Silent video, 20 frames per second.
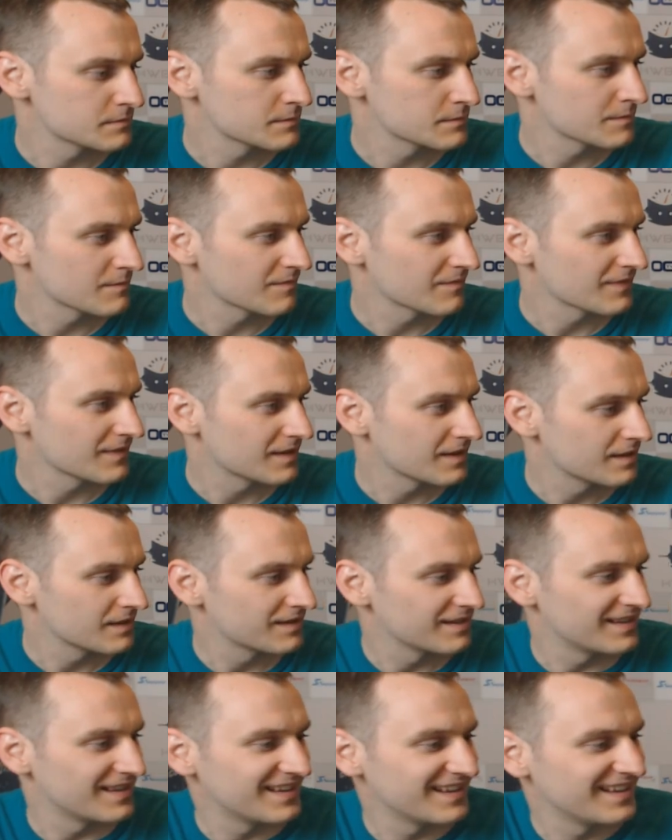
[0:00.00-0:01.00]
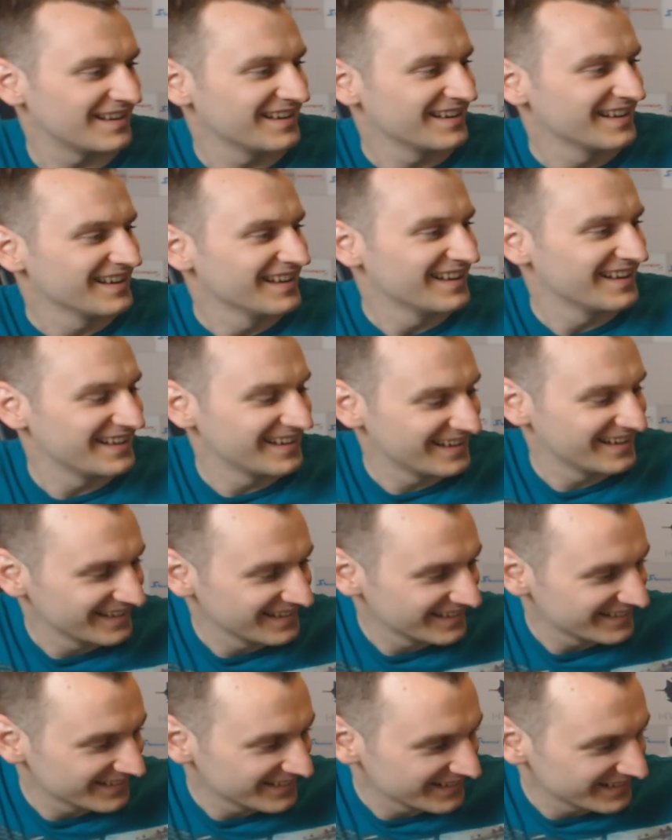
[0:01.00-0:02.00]

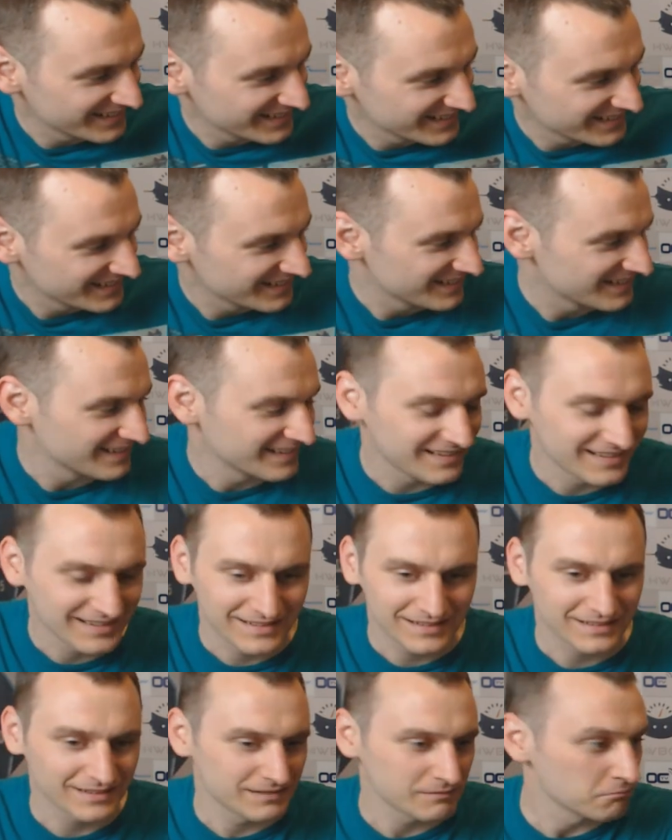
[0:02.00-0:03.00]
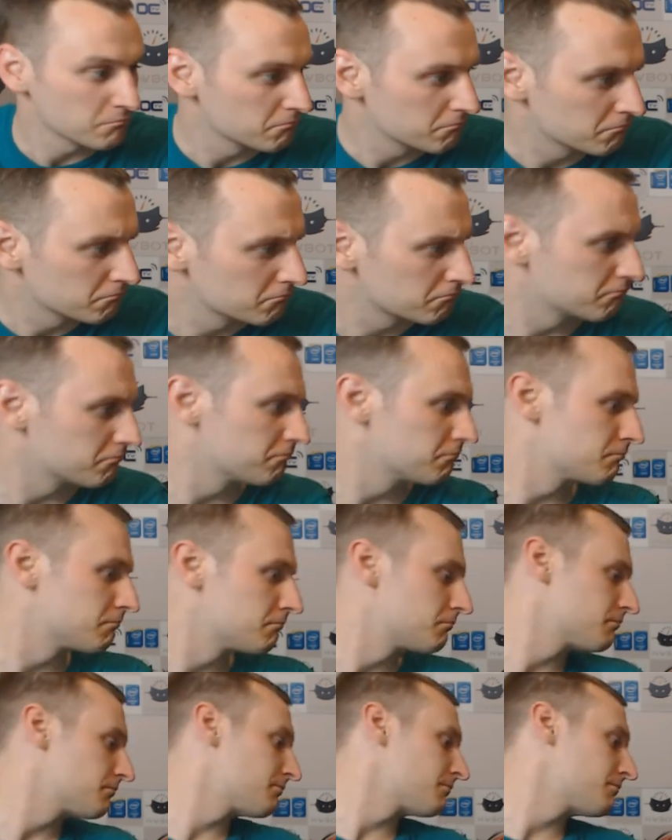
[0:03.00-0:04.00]

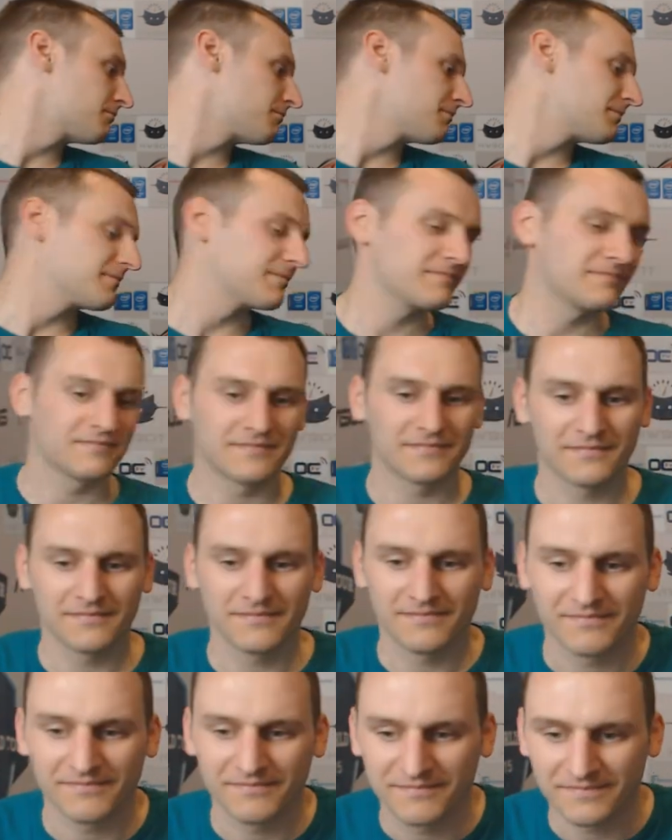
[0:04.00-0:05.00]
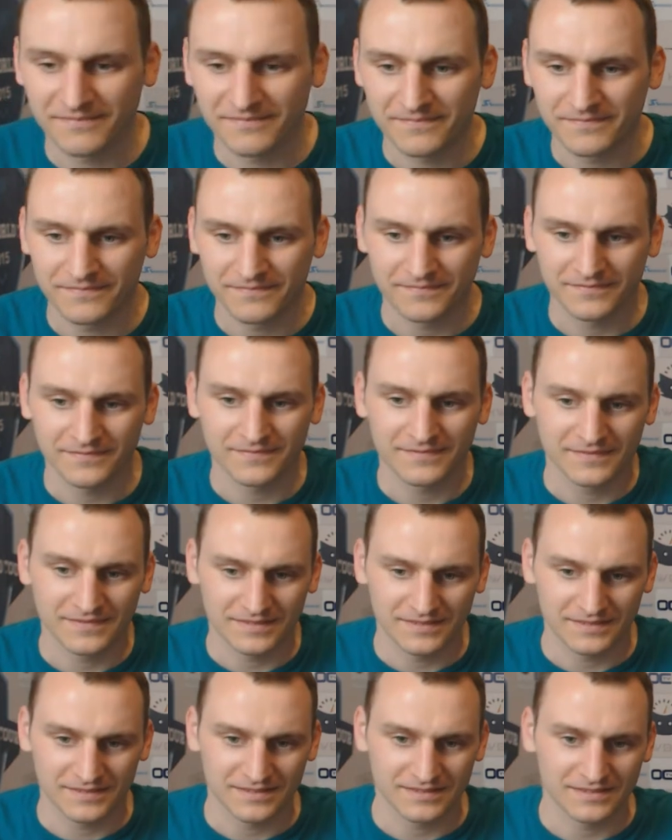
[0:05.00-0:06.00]

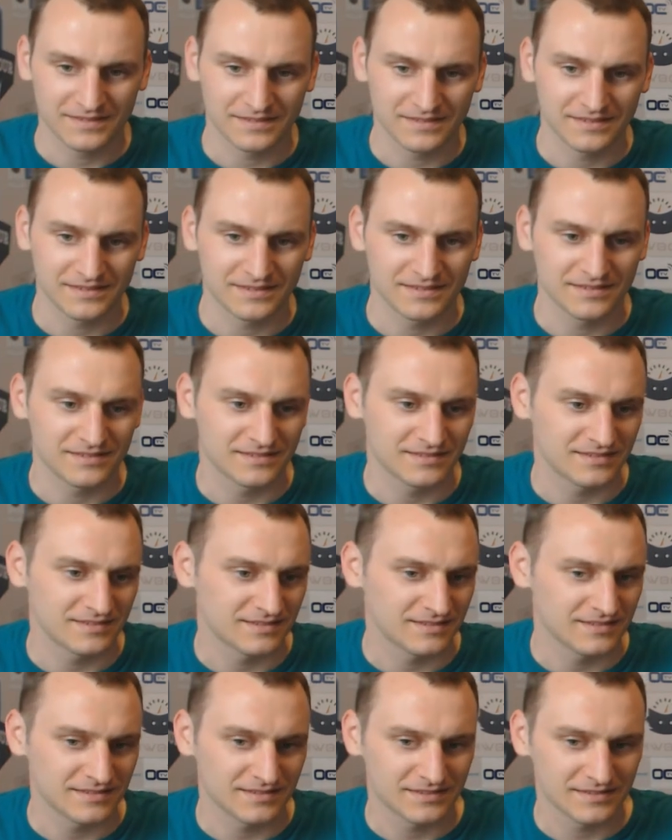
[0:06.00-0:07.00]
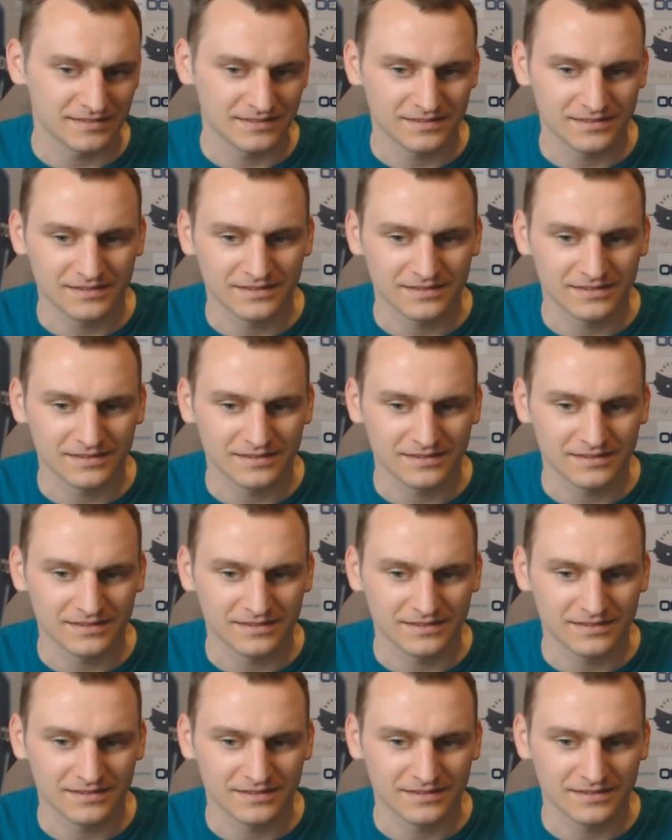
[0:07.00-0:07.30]
(silent)